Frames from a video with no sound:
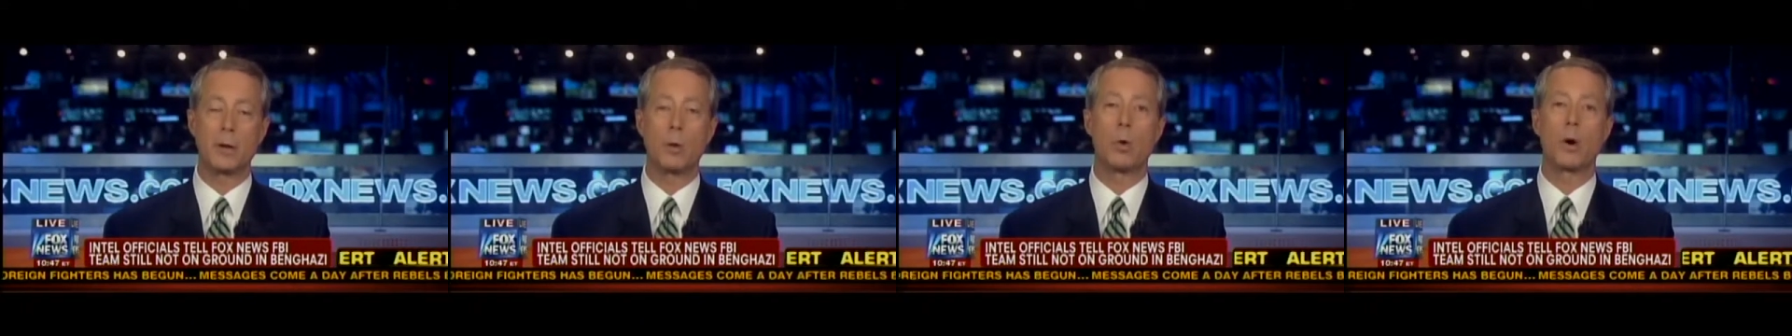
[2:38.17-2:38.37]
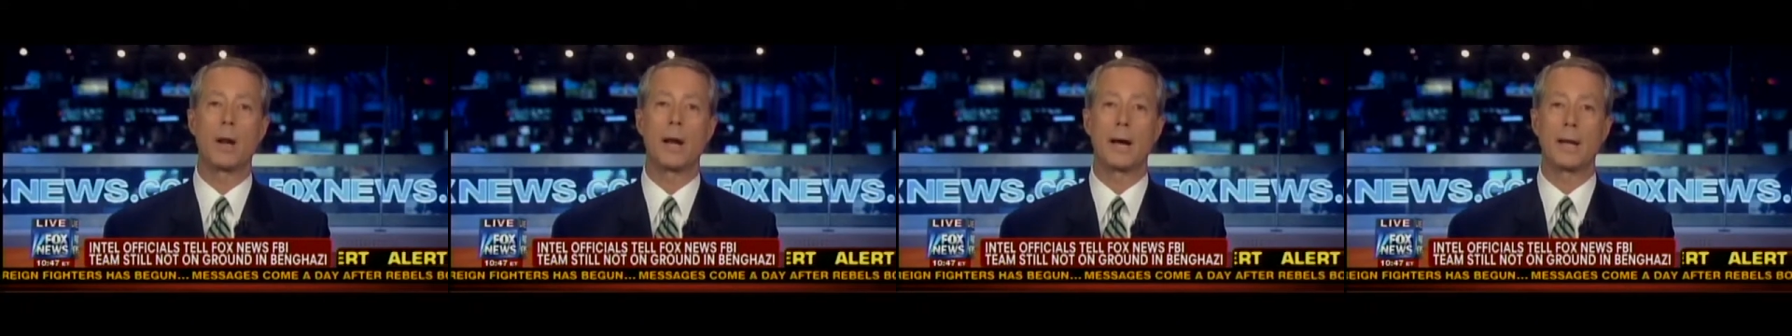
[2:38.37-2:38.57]

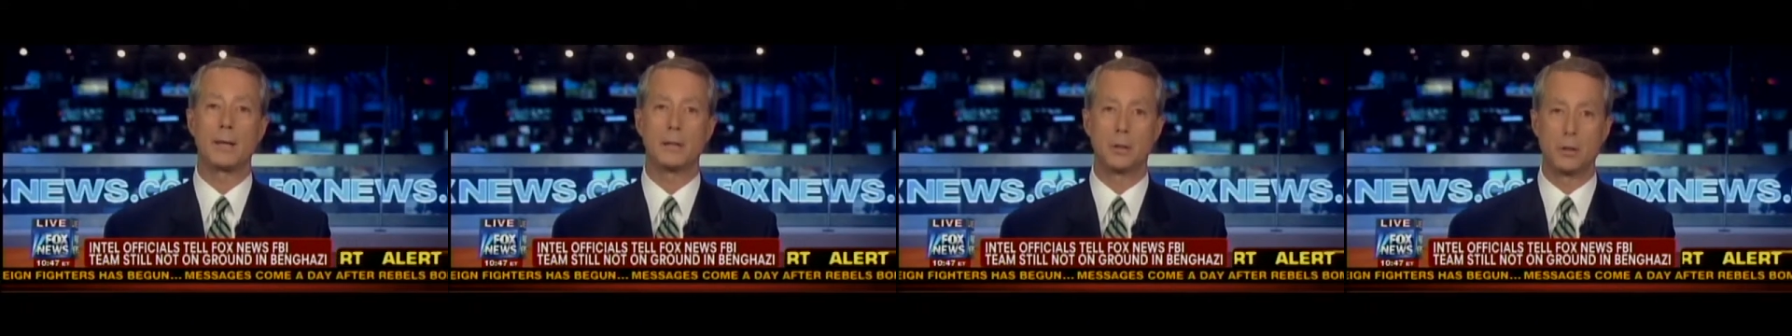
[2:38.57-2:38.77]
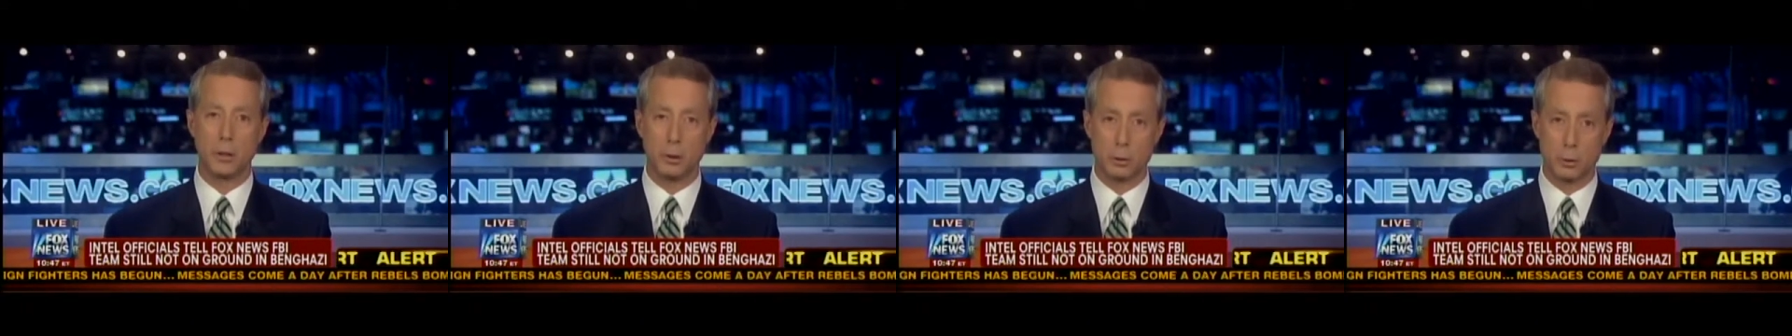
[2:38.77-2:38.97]
What I
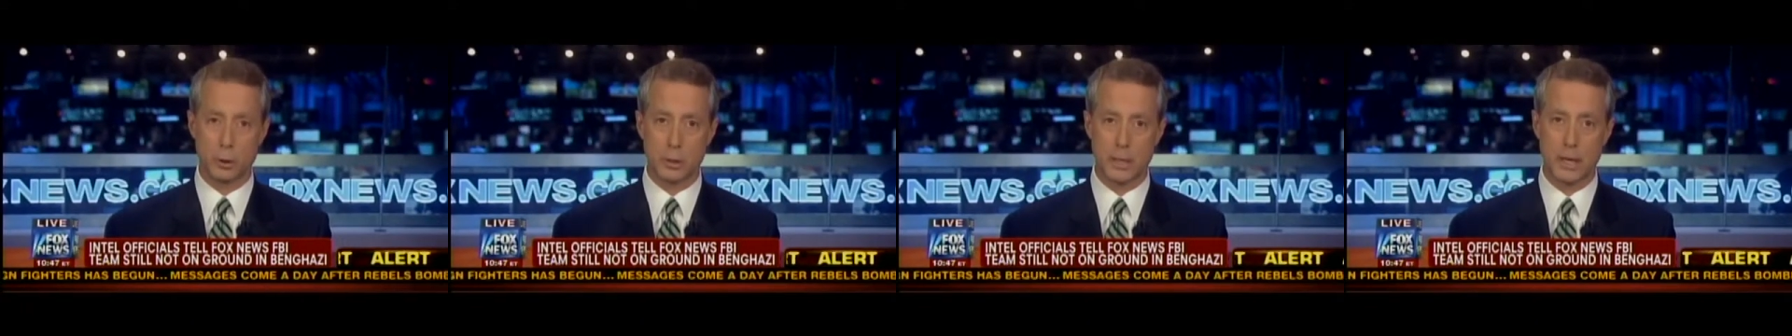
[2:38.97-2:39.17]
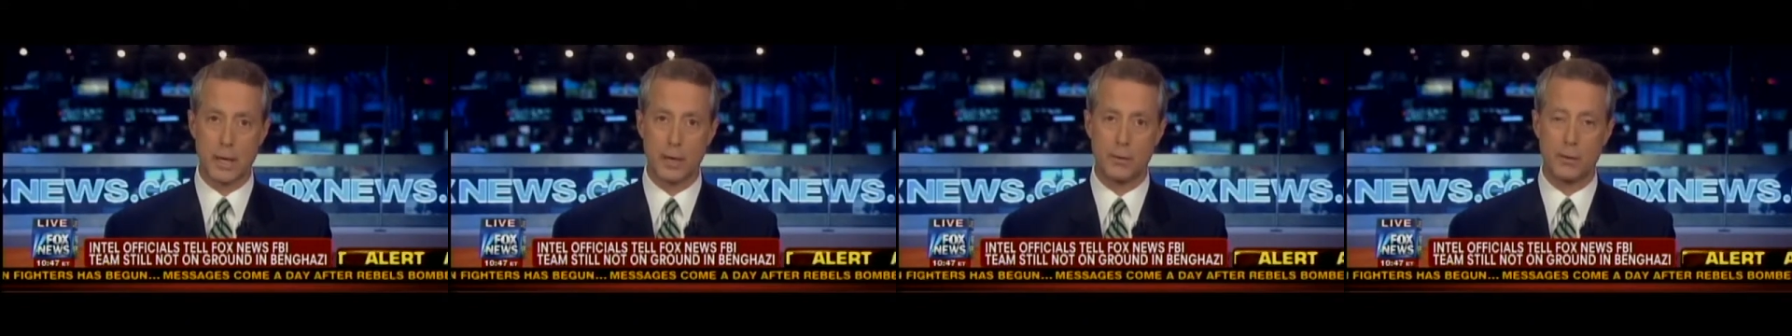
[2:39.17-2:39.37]
do
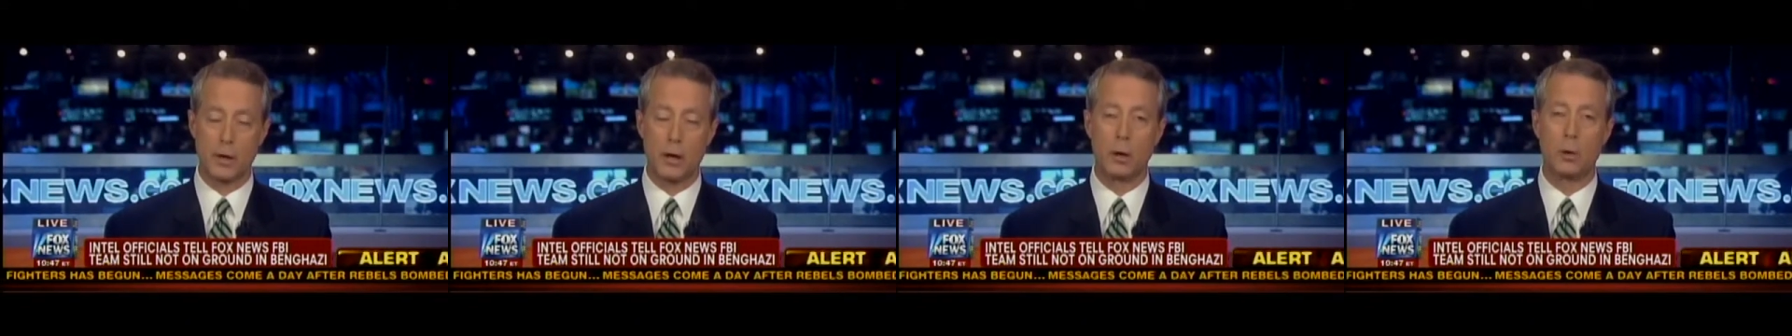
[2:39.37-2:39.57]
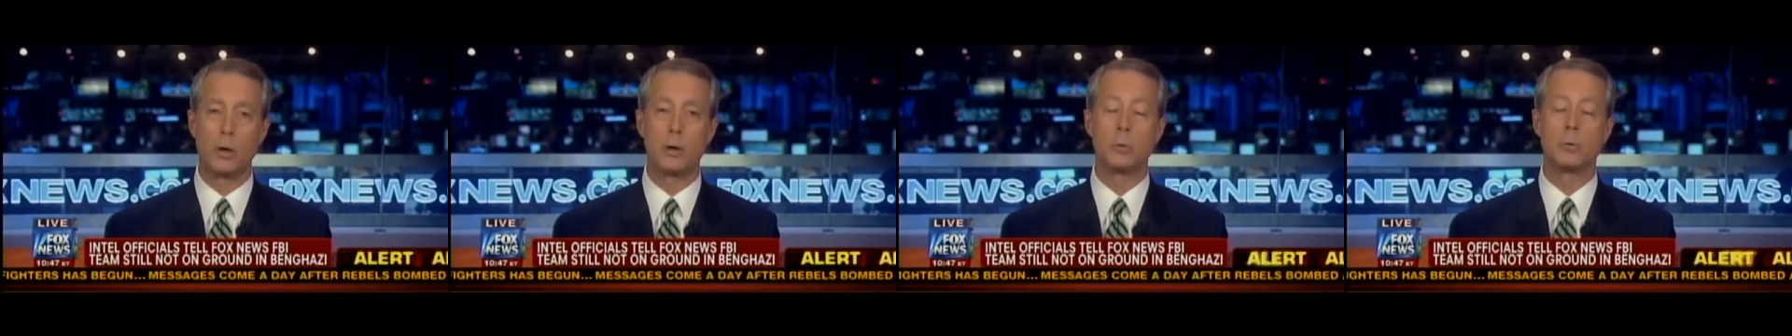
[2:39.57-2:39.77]
say, though,
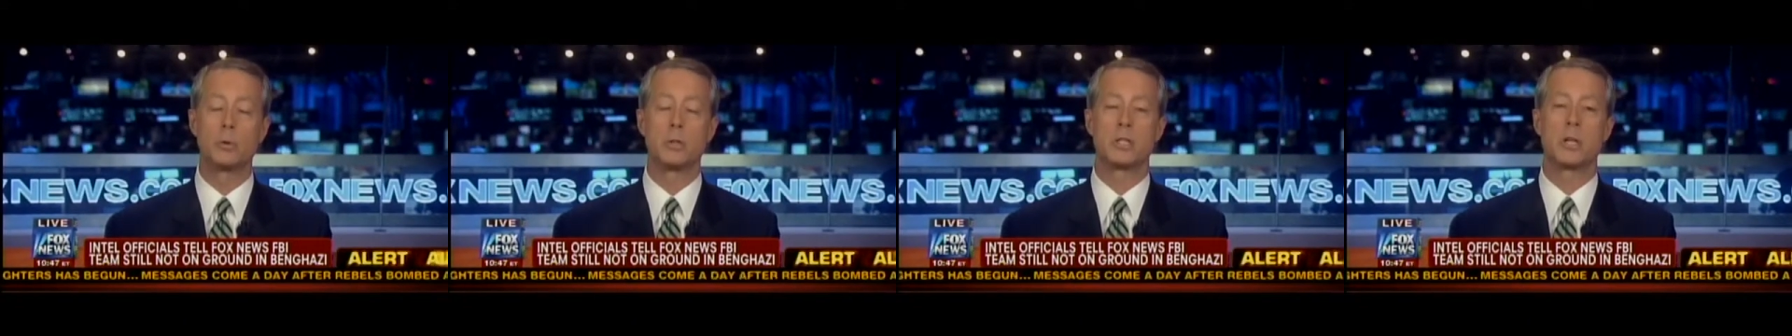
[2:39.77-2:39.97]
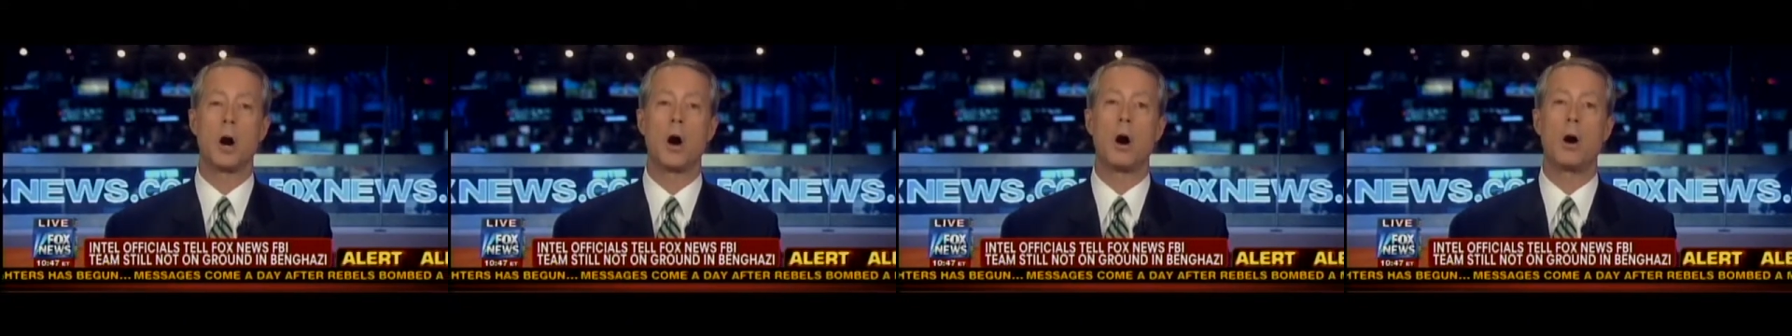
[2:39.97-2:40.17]
it was